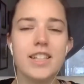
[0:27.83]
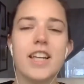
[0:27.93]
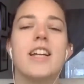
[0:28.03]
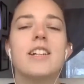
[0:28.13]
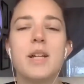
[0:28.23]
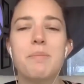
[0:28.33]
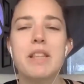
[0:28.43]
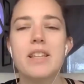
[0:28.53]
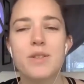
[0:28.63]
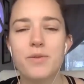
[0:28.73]
get tangled up
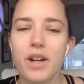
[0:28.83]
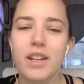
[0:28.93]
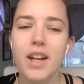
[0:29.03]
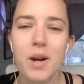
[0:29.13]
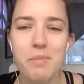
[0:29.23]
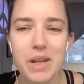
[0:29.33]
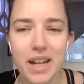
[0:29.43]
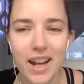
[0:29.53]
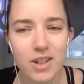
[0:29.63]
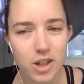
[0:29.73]
in this fun,
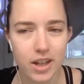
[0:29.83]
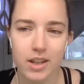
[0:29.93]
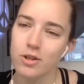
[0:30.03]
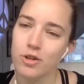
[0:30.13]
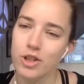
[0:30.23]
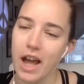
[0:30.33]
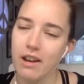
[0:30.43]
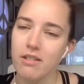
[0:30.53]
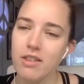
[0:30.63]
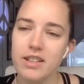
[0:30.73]
upbeat educational
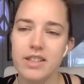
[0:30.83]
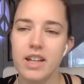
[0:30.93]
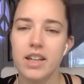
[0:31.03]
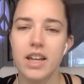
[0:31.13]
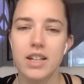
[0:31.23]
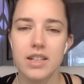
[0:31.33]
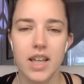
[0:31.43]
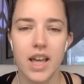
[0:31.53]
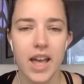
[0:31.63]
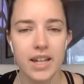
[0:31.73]
channel that's dedicated to
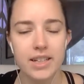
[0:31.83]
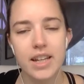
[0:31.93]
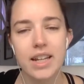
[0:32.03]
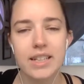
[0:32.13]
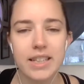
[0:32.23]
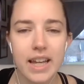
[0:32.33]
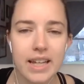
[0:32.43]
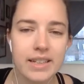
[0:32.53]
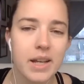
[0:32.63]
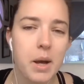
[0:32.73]
the hanks,
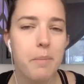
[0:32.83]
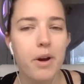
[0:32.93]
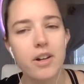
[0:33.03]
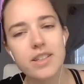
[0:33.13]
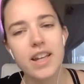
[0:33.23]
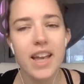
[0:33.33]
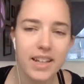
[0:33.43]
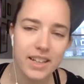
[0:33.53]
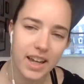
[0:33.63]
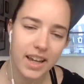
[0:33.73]
skeins, balls,
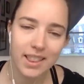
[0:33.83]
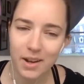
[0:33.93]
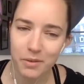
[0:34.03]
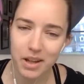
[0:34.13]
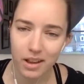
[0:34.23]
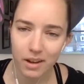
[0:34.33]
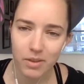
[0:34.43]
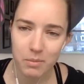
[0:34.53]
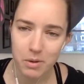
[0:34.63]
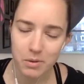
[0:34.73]
and cake that we
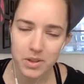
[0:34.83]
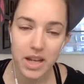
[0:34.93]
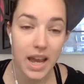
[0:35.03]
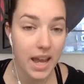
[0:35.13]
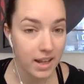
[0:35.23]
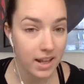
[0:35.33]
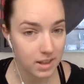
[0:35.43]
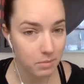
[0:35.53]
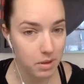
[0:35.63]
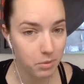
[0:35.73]
love the most, and
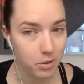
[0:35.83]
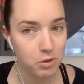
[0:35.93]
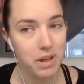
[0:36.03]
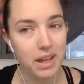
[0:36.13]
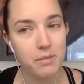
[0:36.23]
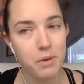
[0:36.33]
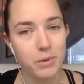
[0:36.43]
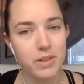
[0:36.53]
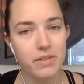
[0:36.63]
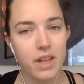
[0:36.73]
the people who make the
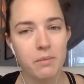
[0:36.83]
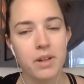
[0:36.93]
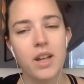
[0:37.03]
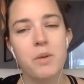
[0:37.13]
most of them,